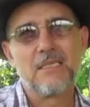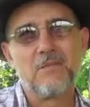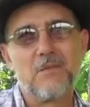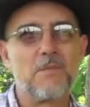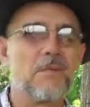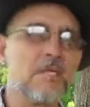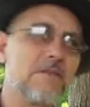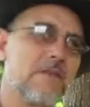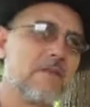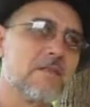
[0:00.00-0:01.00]
people
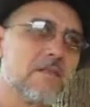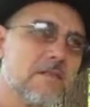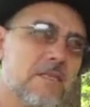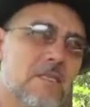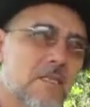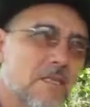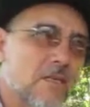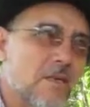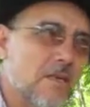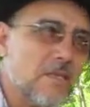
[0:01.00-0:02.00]
living on
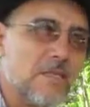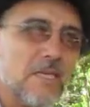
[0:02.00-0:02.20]
on